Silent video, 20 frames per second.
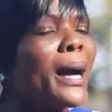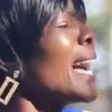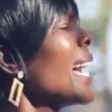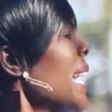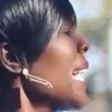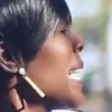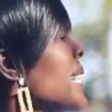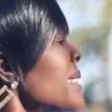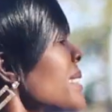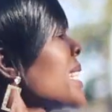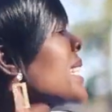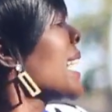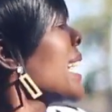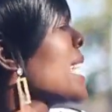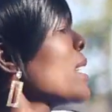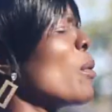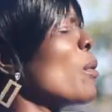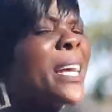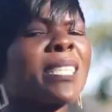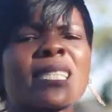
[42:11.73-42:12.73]
I think I
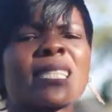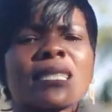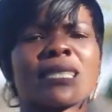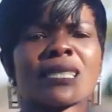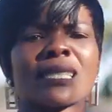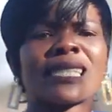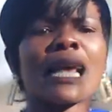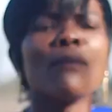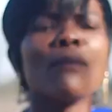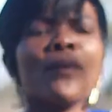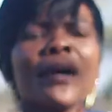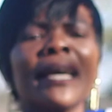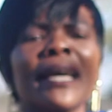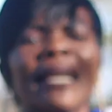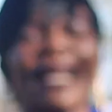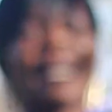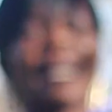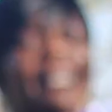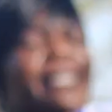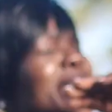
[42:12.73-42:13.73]
was somewhere
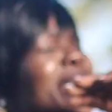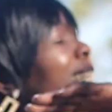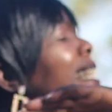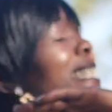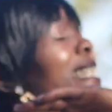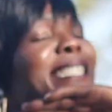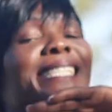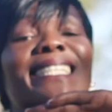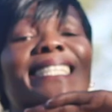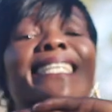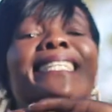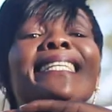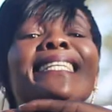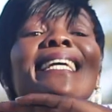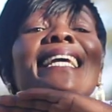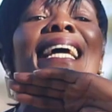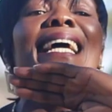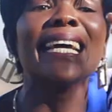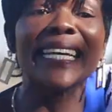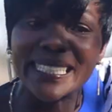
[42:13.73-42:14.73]
like 16
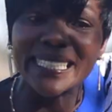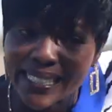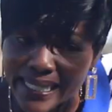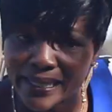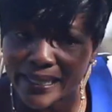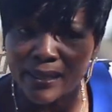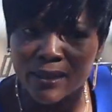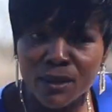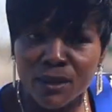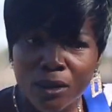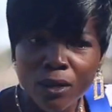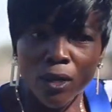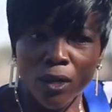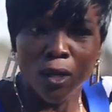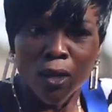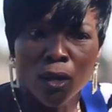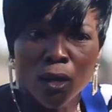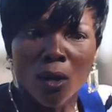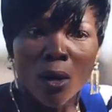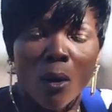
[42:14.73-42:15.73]
years.
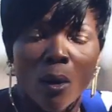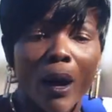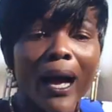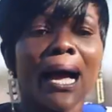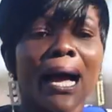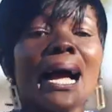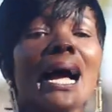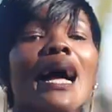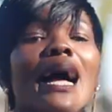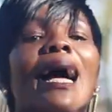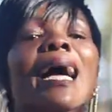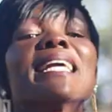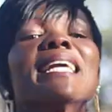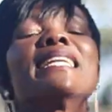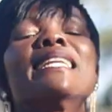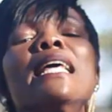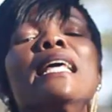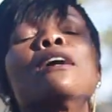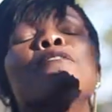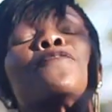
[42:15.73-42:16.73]
I
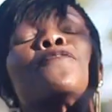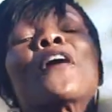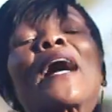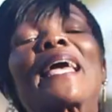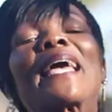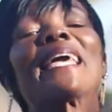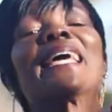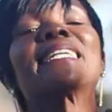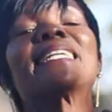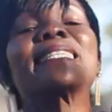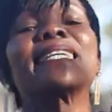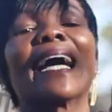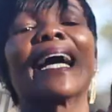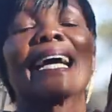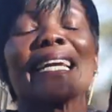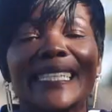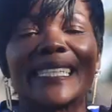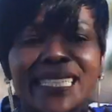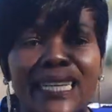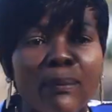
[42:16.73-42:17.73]
never ate
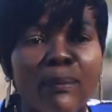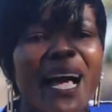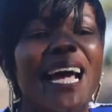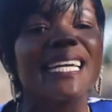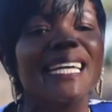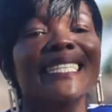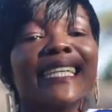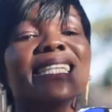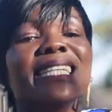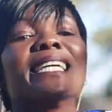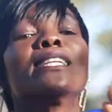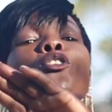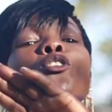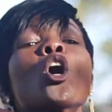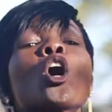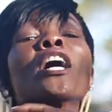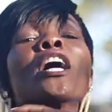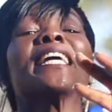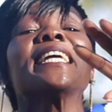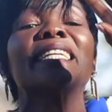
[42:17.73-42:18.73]
ice cream. I didn't know
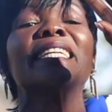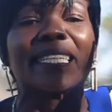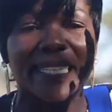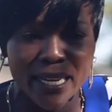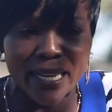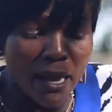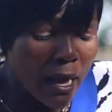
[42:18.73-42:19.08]
it.